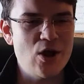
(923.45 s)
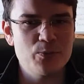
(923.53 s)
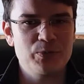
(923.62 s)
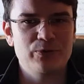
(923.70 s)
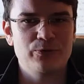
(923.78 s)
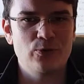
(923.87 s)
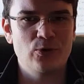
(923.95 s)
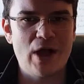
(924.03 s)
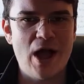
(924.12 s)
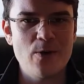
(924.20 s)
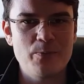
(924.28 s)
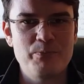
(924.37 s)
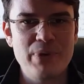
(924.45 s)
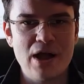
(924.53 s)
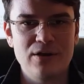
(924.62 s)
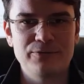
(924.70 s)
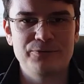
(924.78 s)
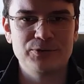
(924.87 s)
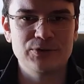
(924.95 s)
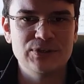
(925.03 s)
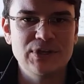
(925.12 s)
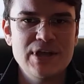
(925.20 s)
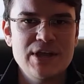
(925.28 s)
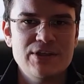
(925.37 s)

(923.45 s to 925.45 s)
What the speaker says: open for how powerful